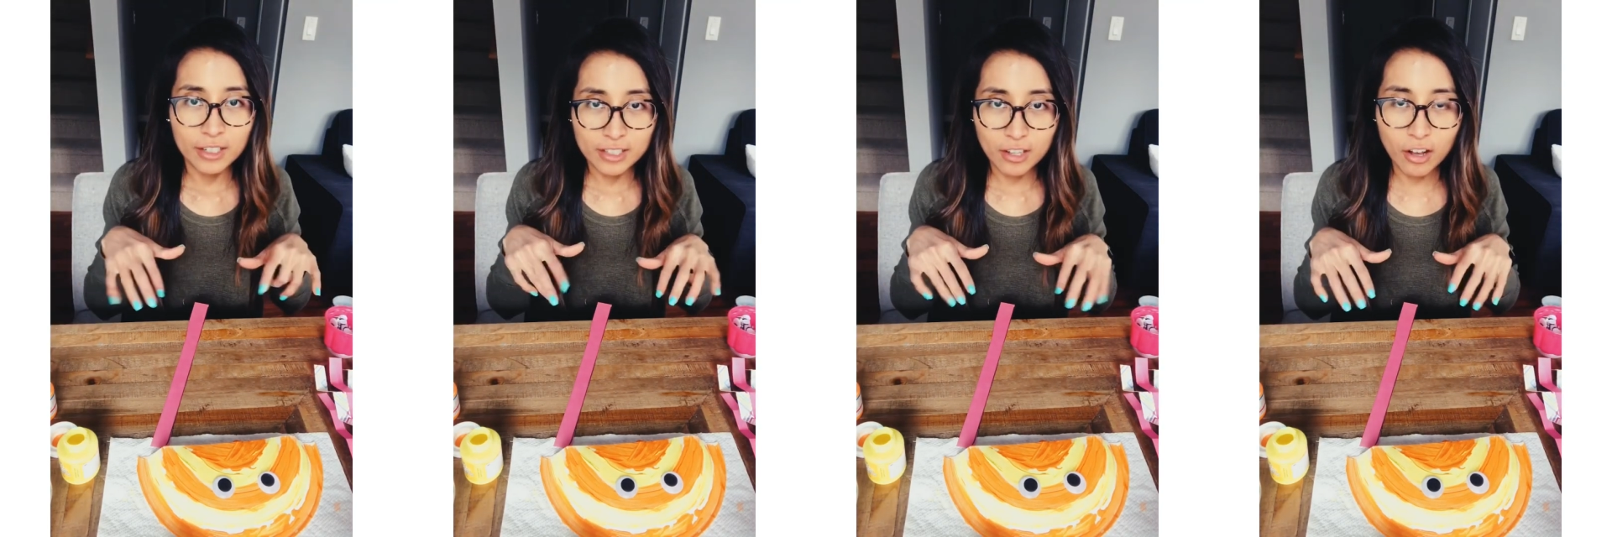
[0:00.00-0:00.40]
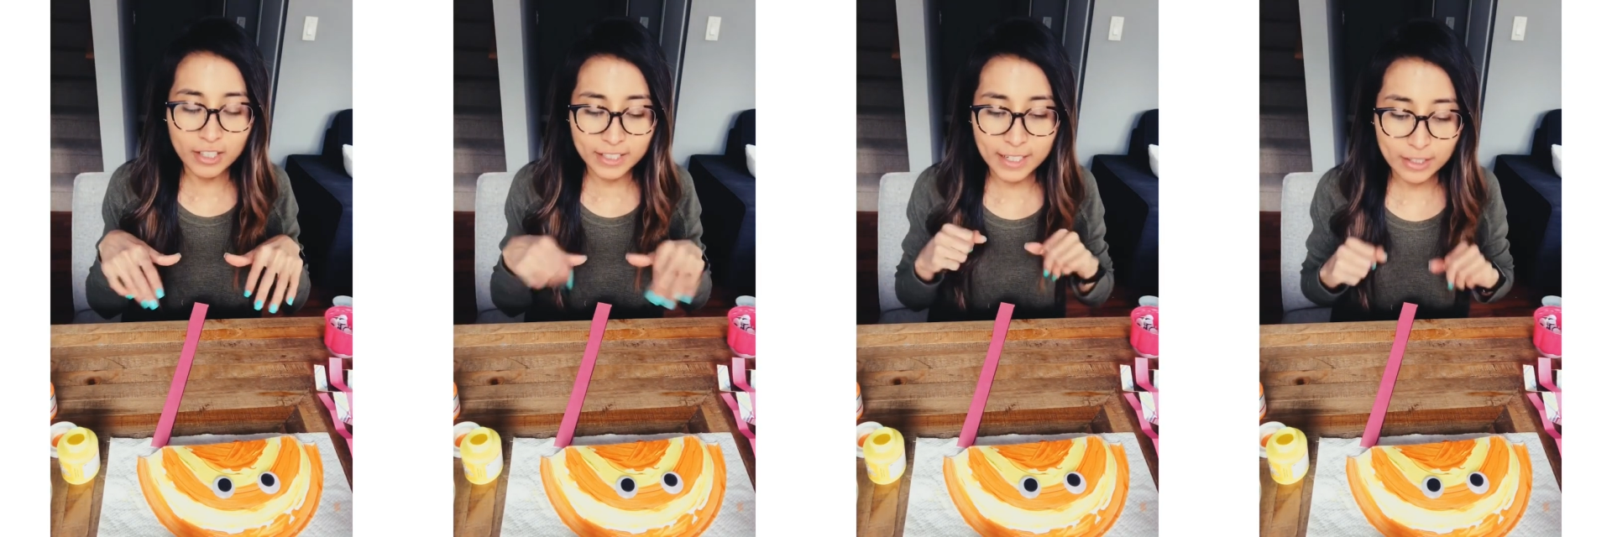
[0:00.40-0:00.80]
all its
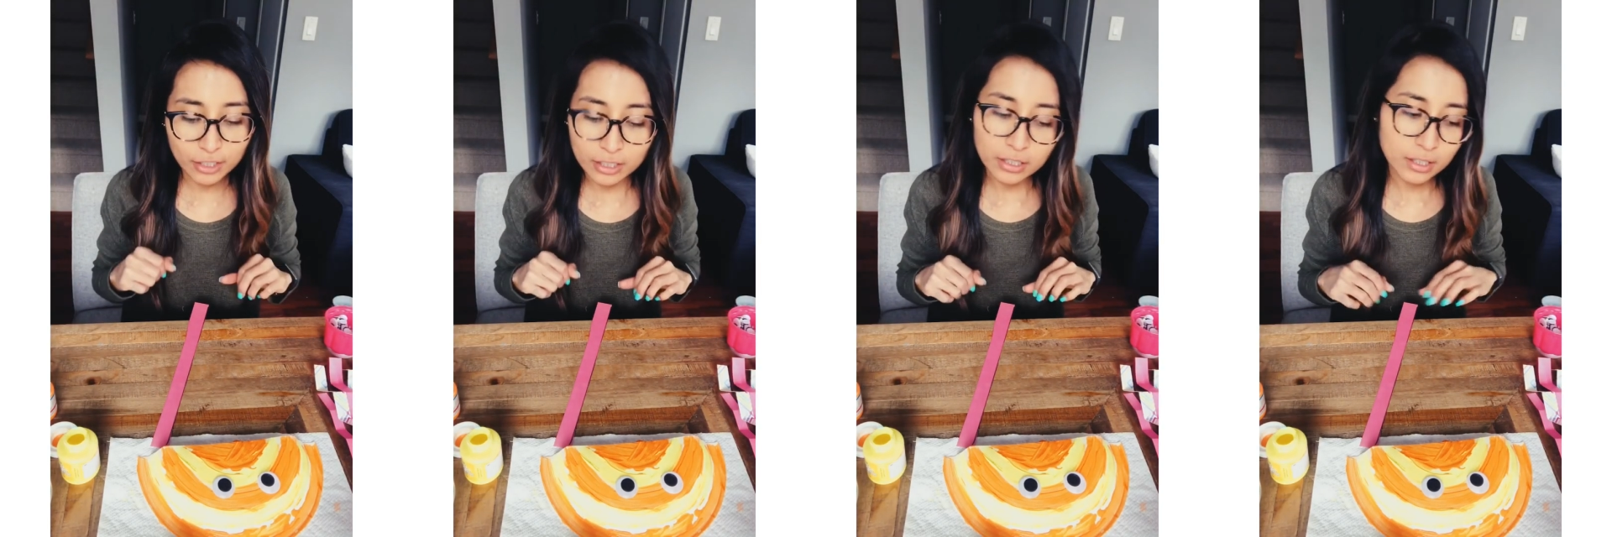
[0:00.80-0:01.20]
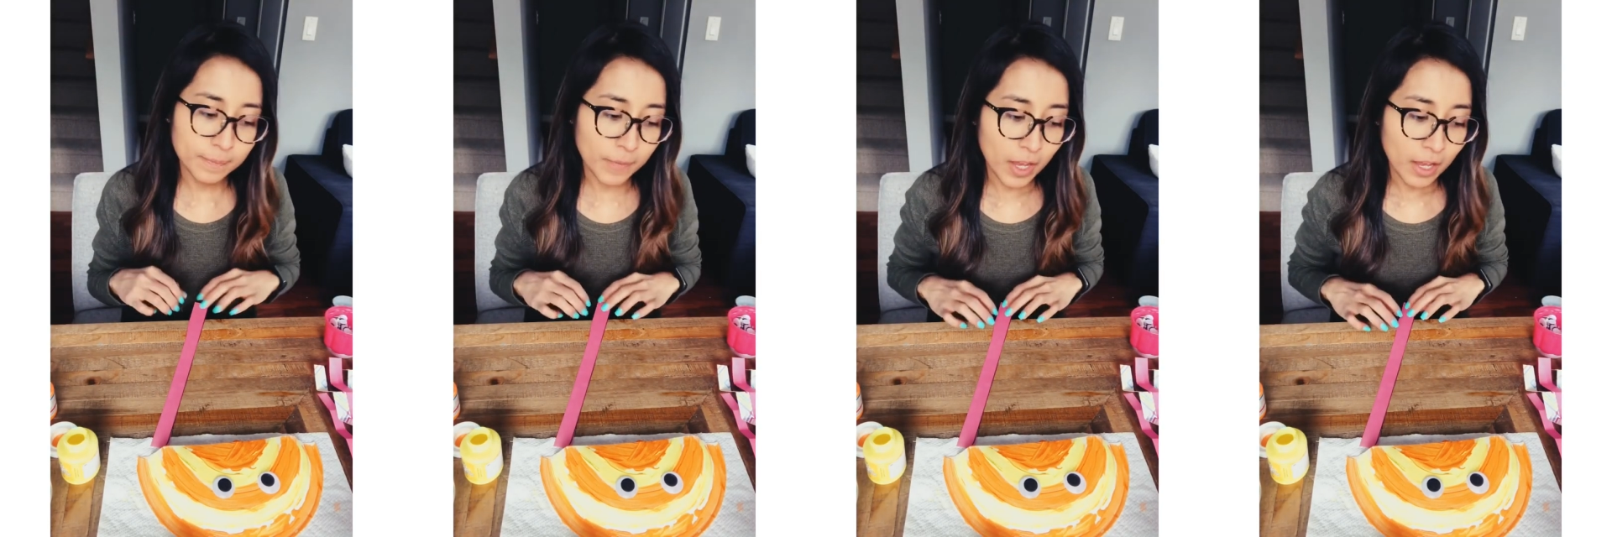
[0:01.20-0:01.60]
tentacles.
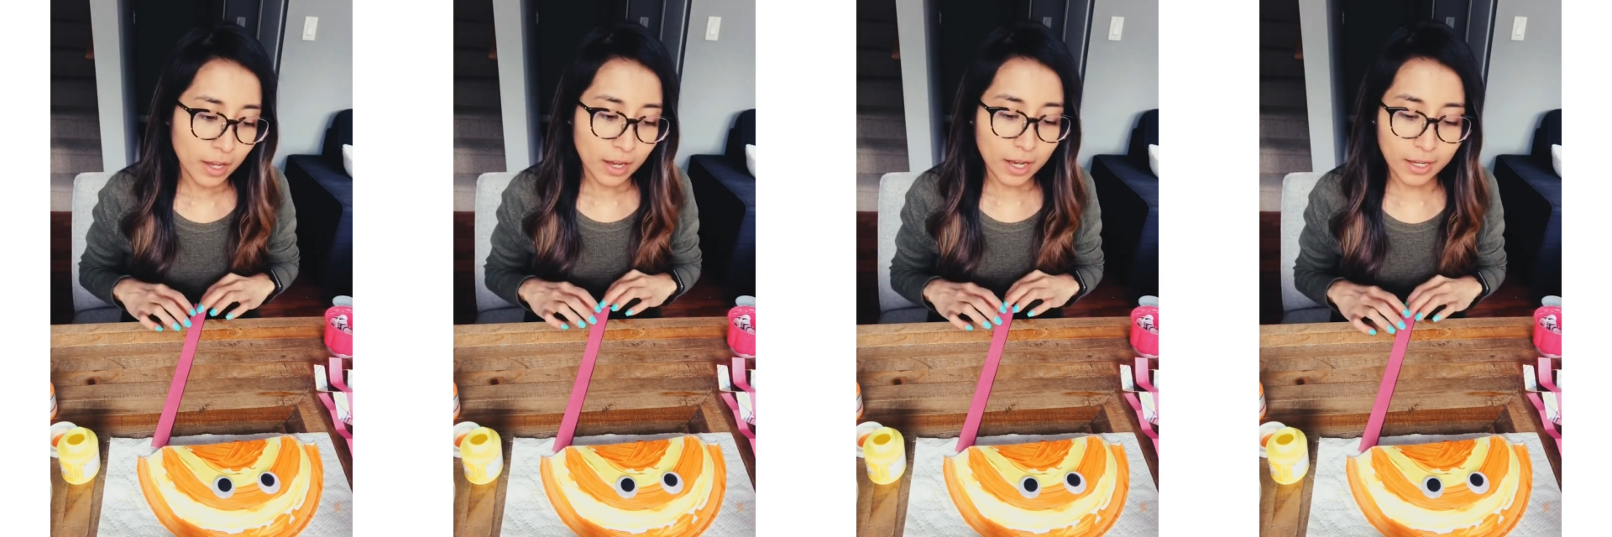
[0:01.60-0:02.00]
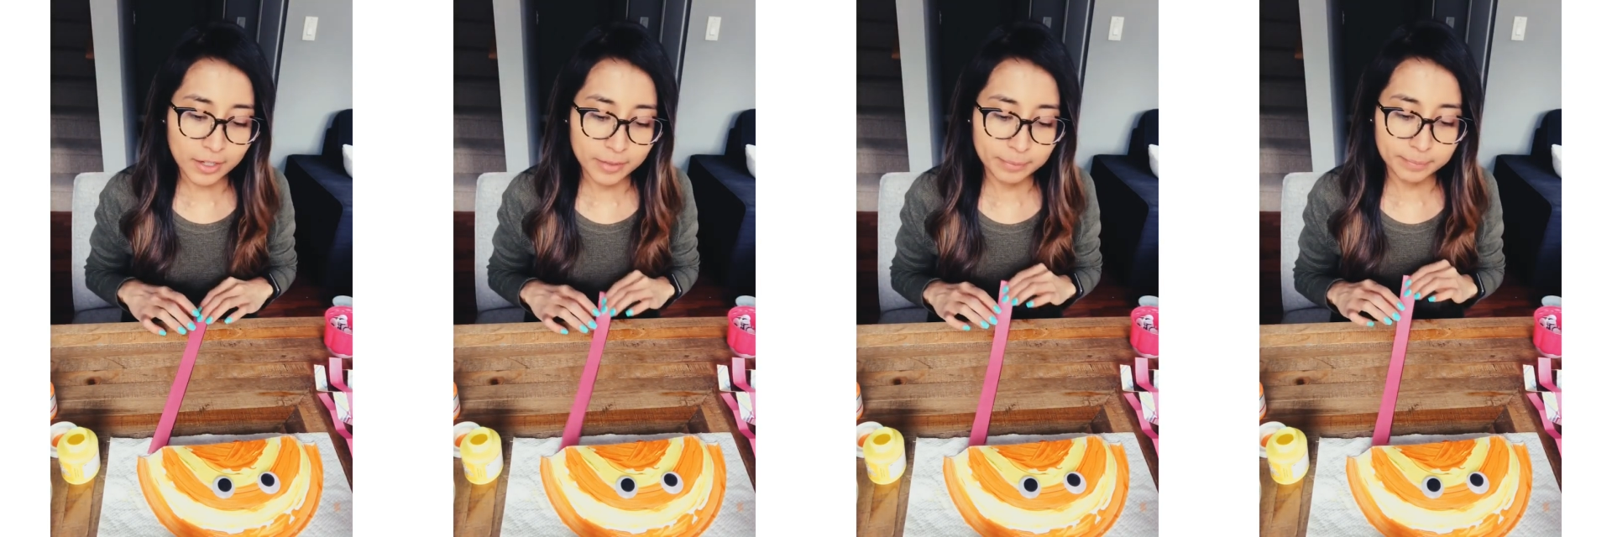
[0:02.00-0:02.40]

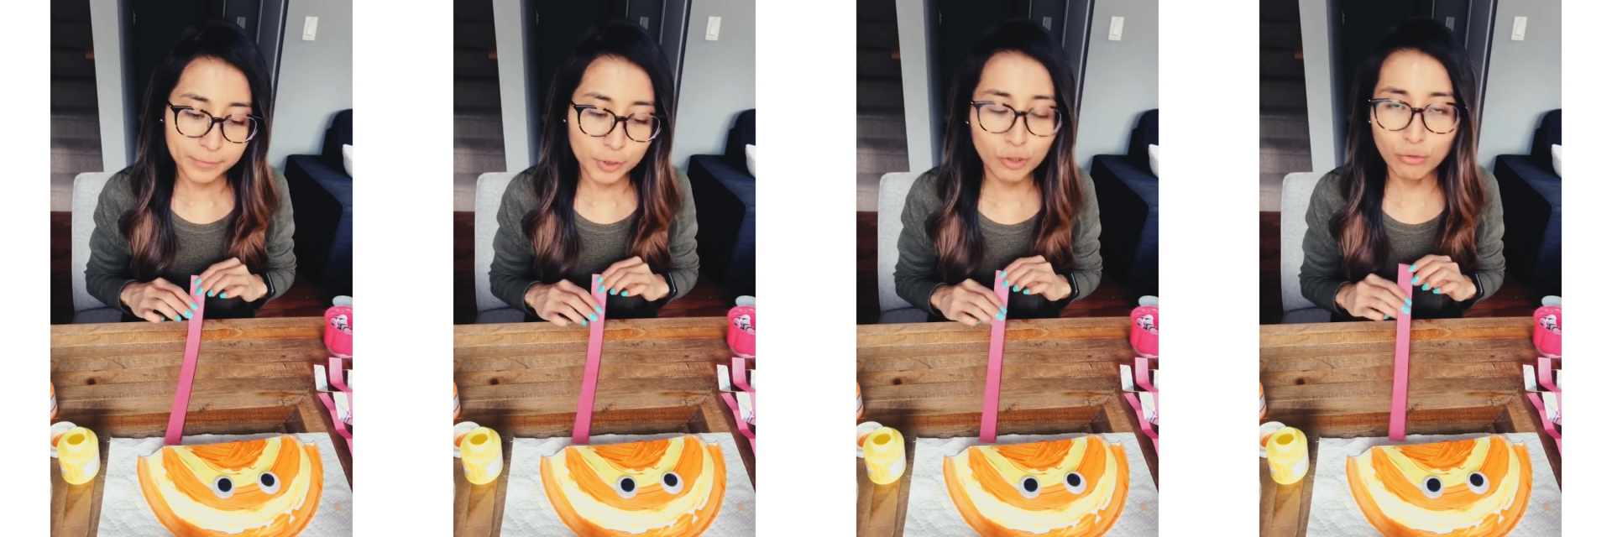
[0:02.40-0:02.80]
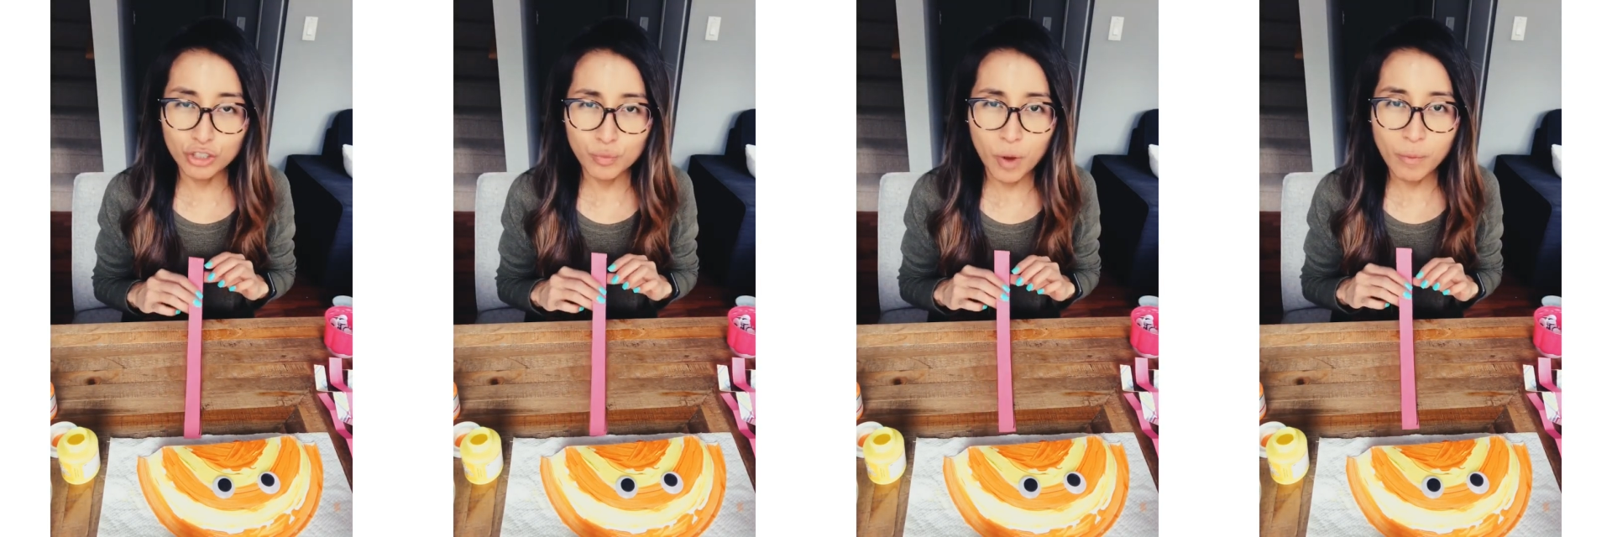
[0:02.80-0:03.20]
You don't just
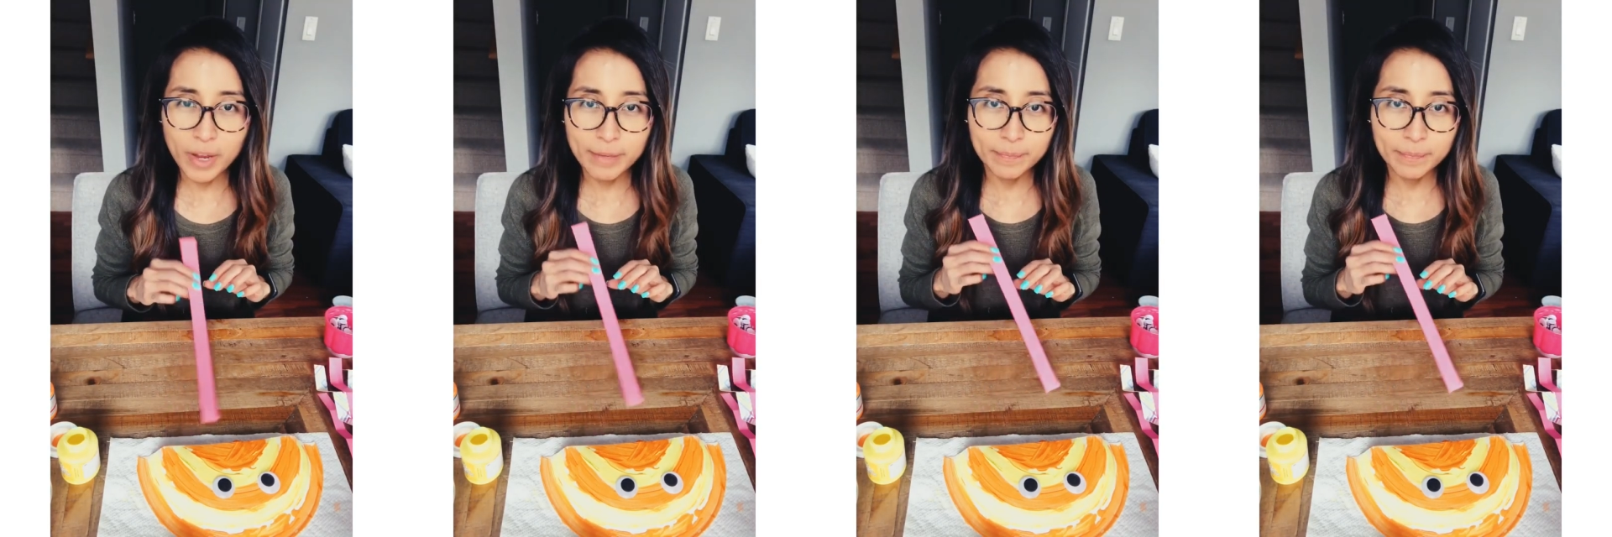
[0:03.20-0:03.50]
want one.